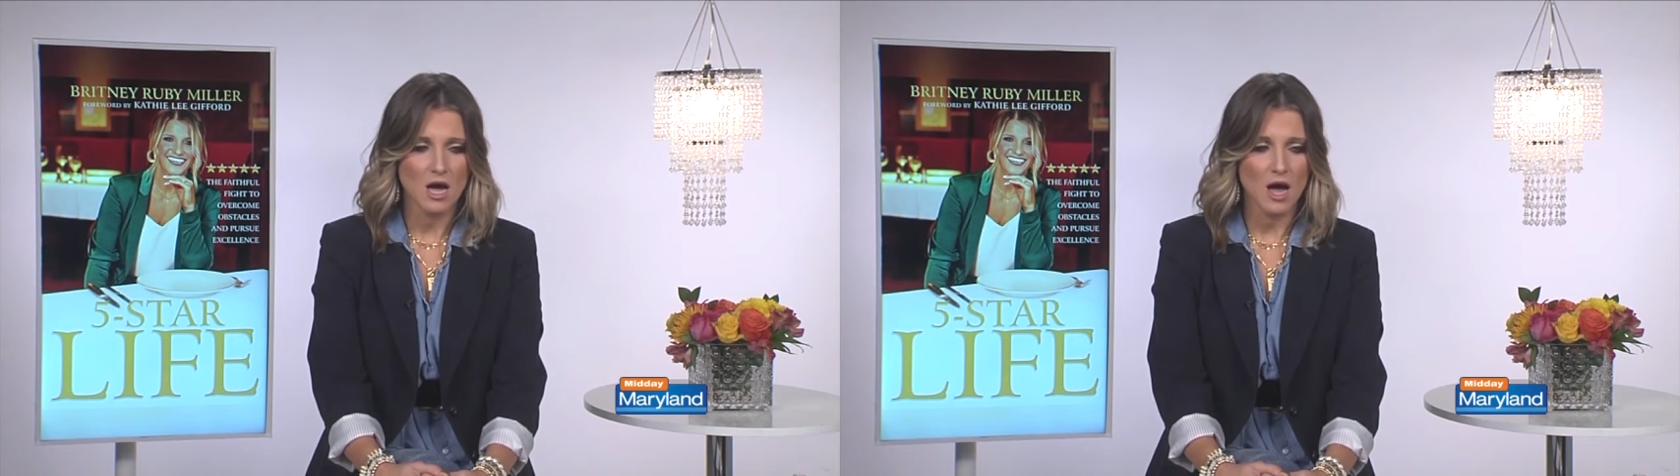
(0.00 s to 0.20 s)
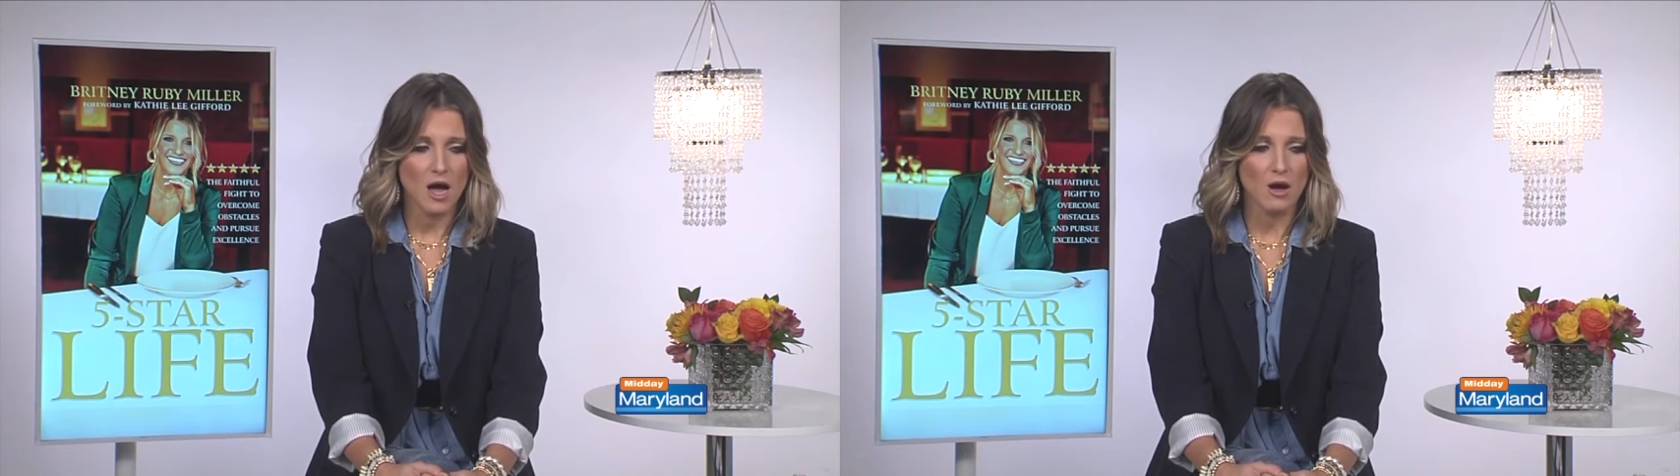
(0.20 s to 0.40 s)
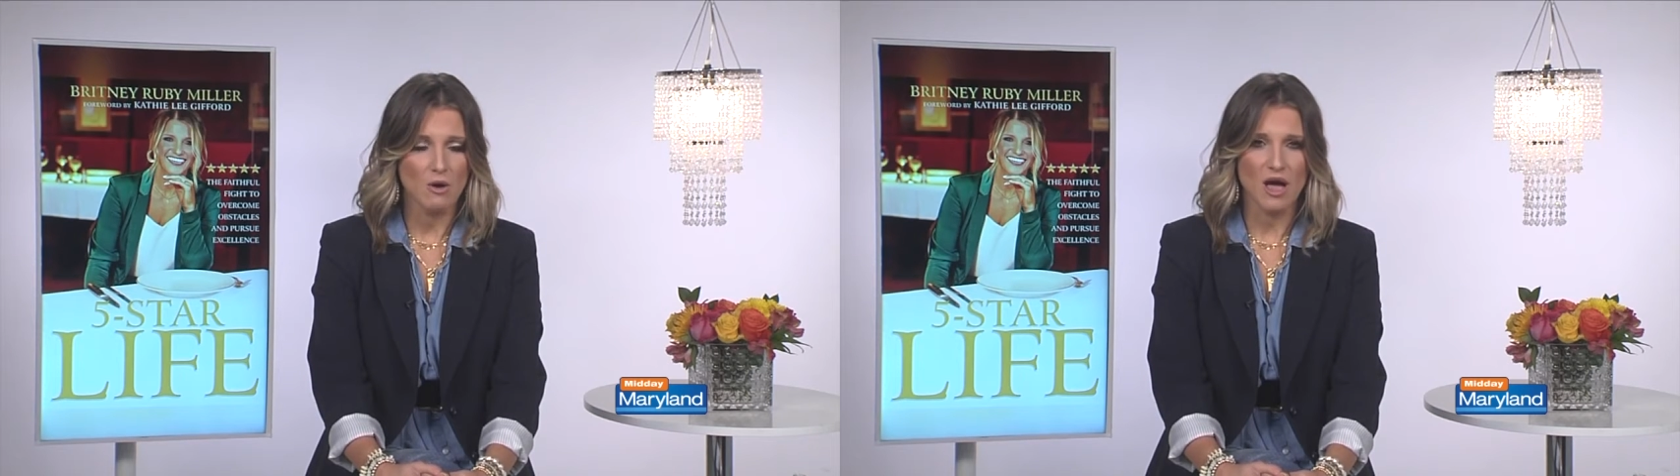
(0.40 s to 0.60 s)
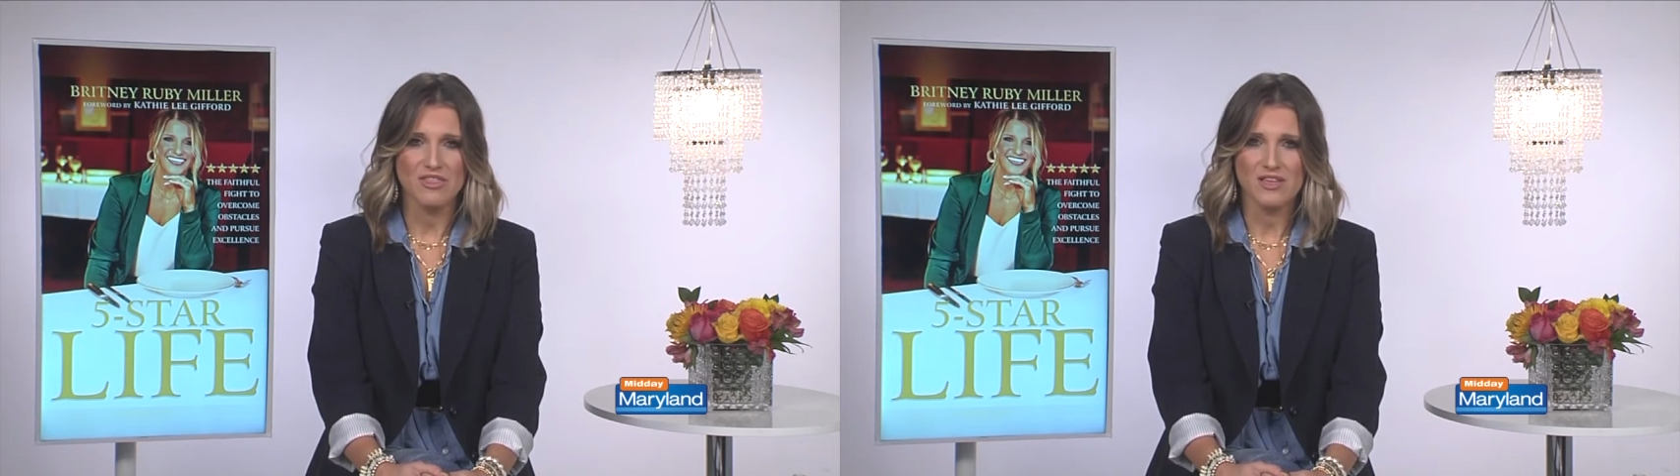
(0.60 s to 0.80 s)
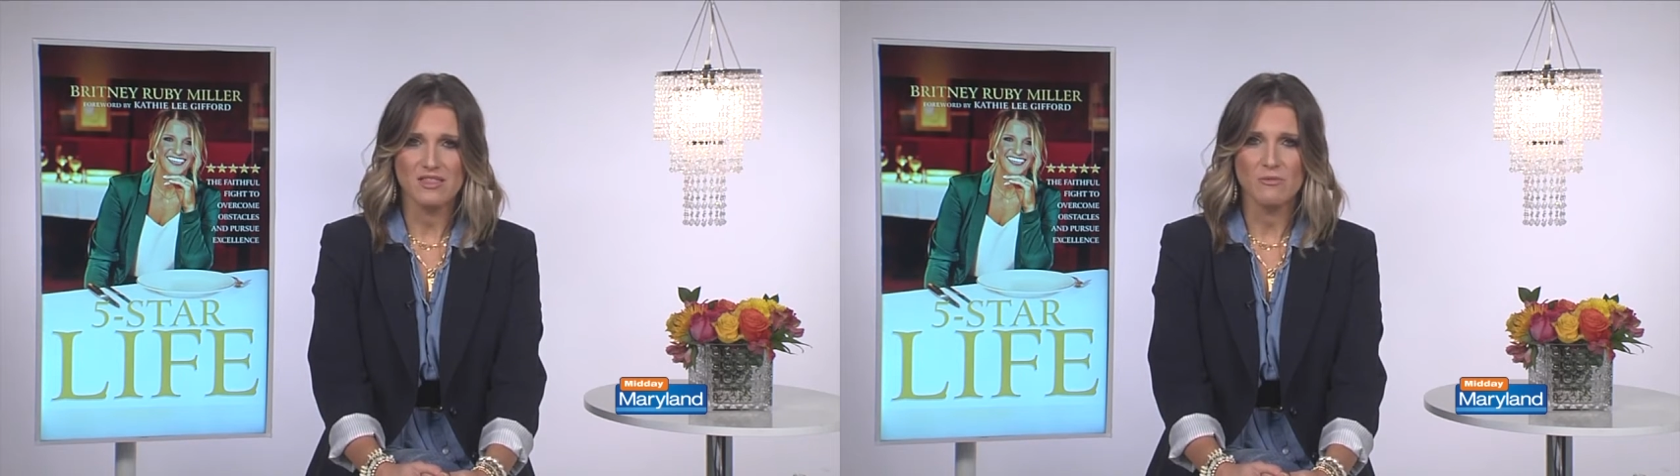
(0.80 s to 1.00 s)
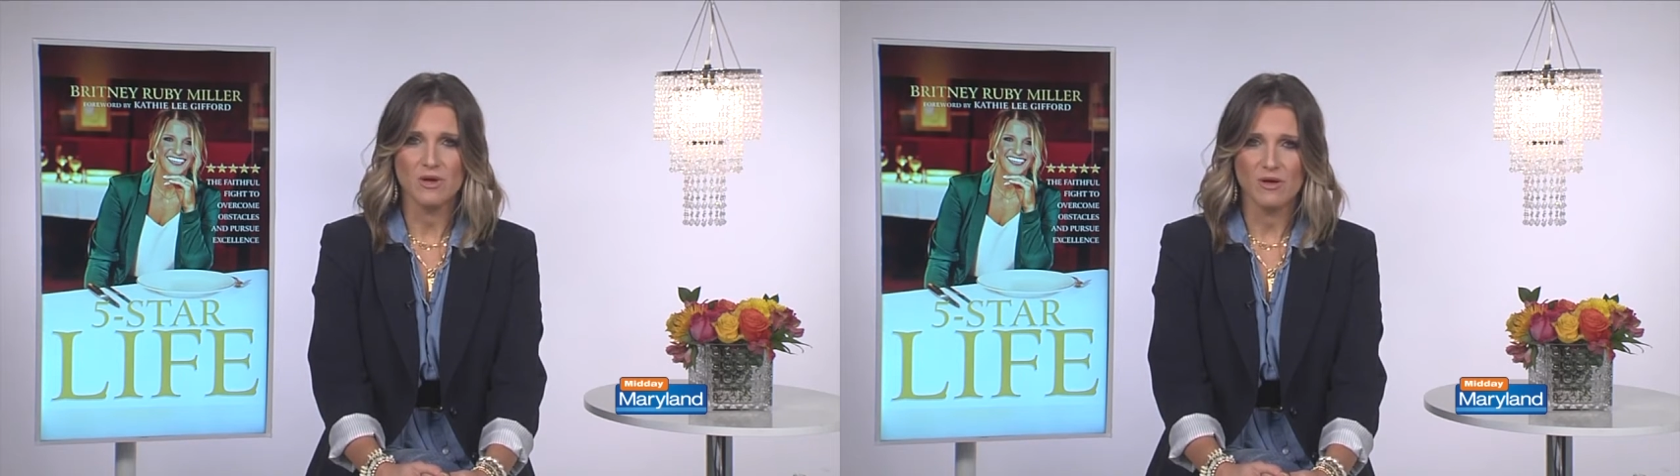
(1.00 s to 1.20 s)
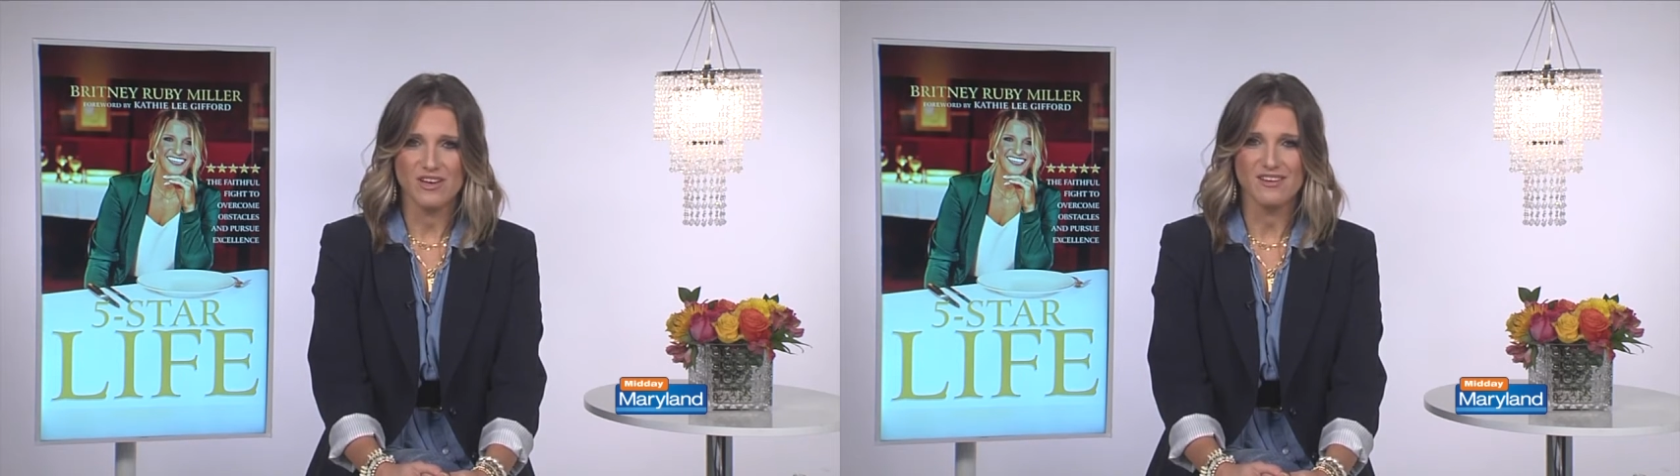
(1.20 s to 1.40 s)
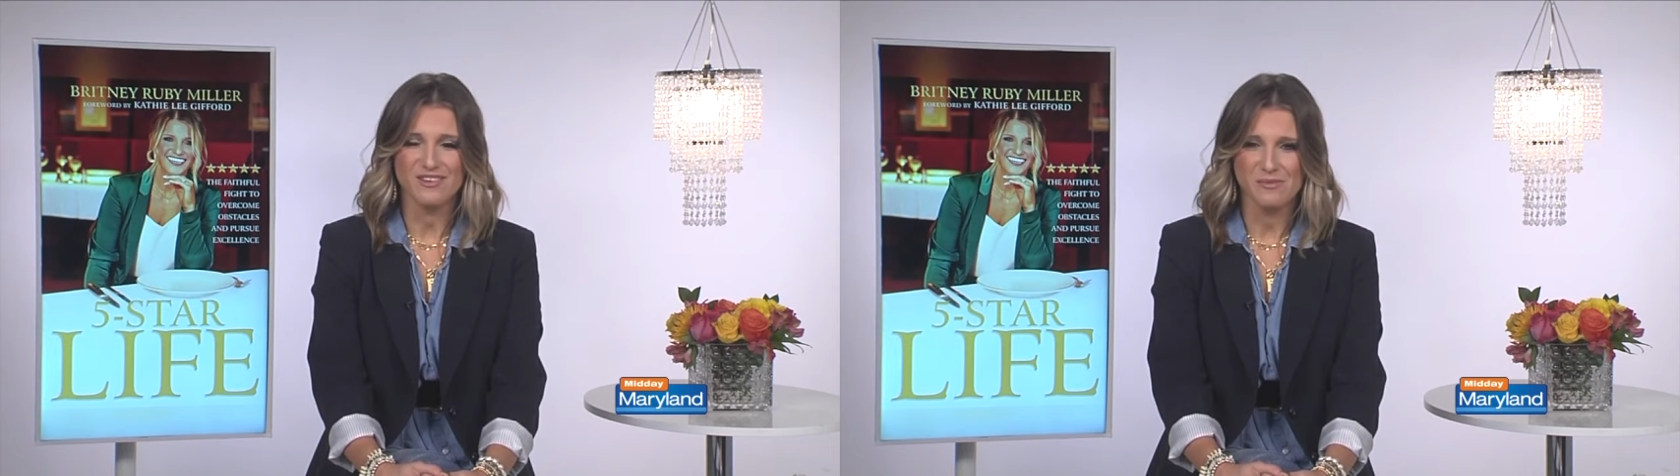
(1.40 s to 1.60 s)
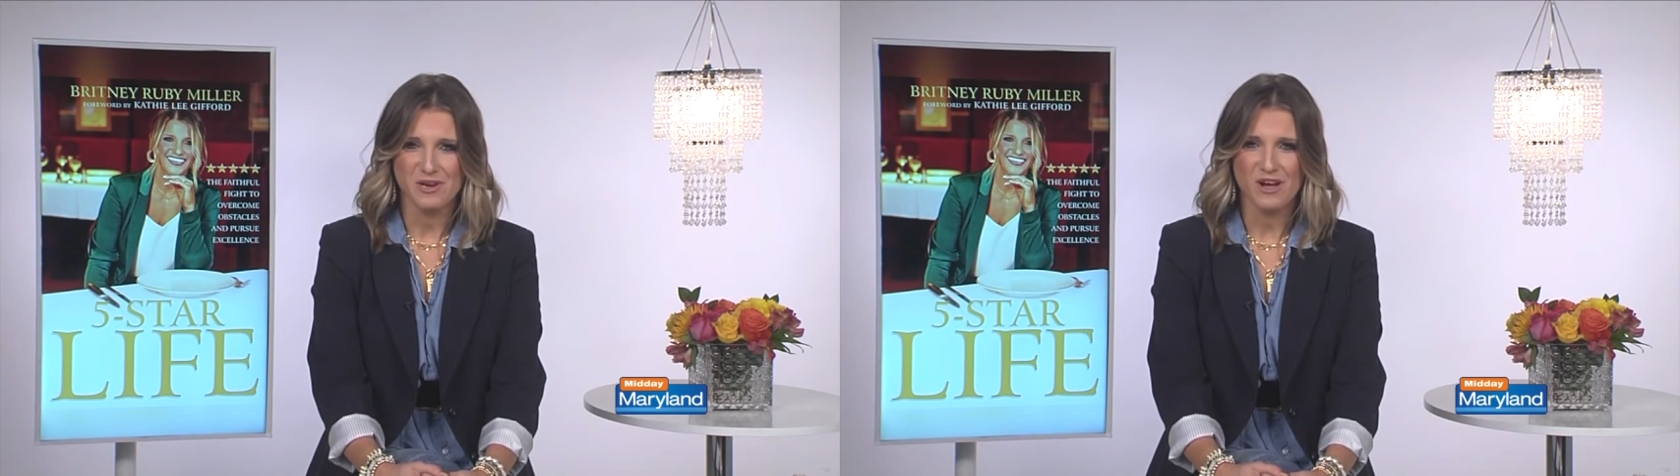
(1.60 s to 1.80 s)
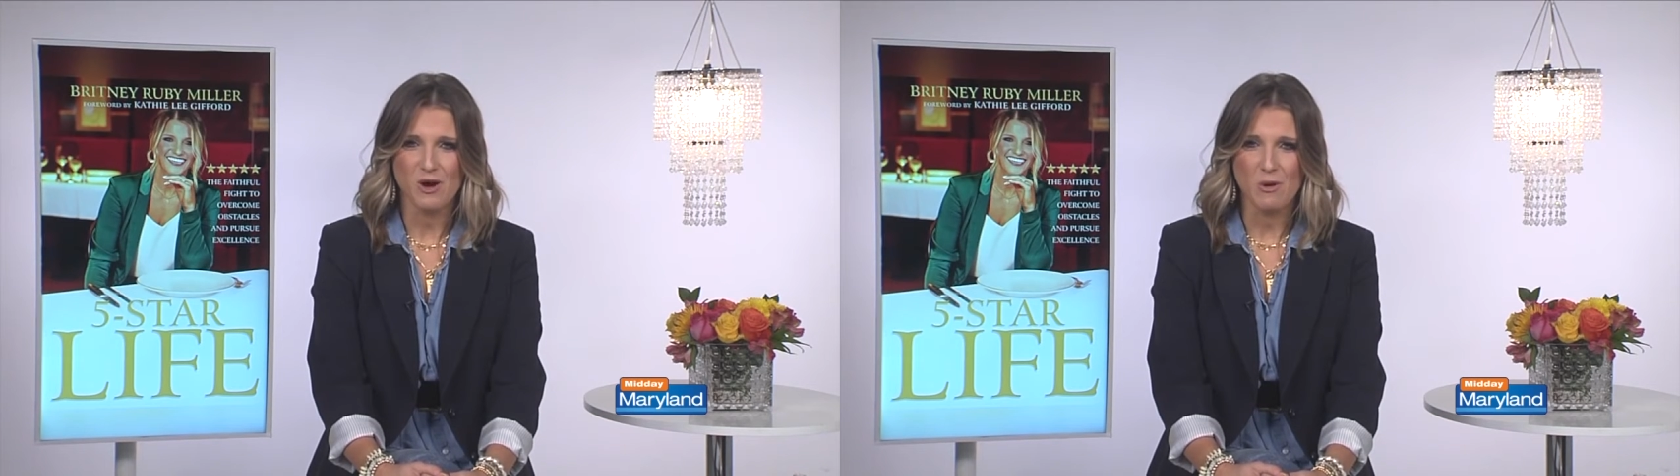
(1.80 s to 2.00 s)
uh, I think that we all need a little
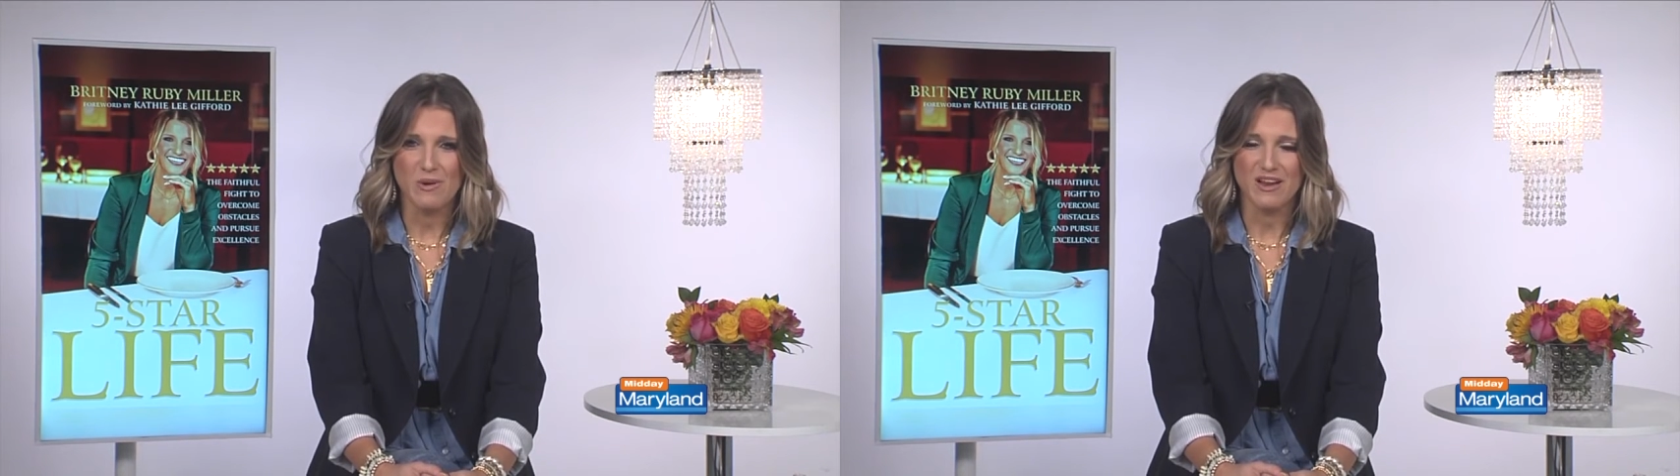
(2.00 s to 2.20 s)
bit of hope.